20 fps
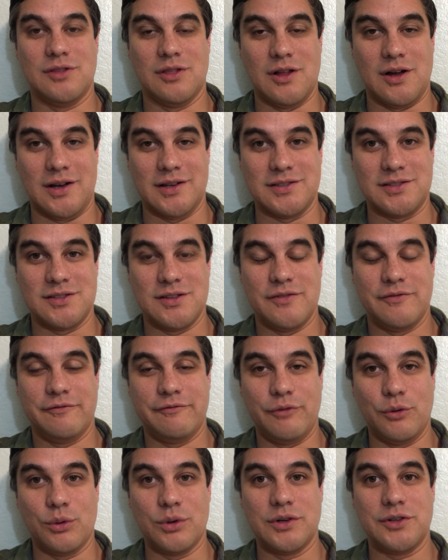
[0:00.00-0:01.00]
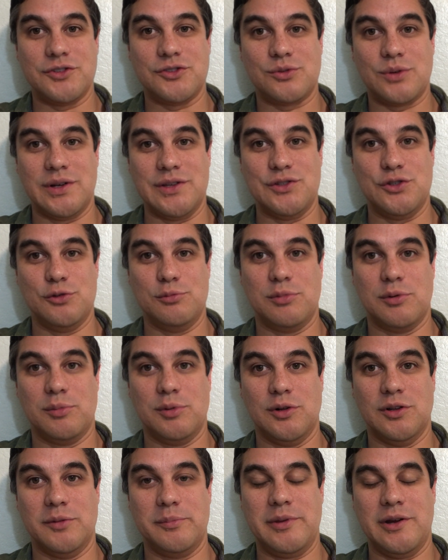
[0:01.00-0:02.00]
loss, four straight Super
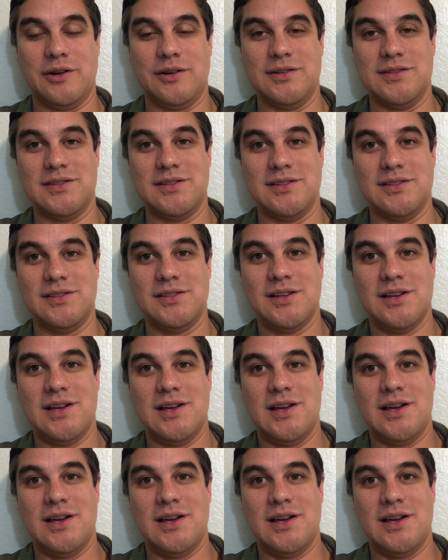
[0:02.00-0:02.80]
Bowl appearances,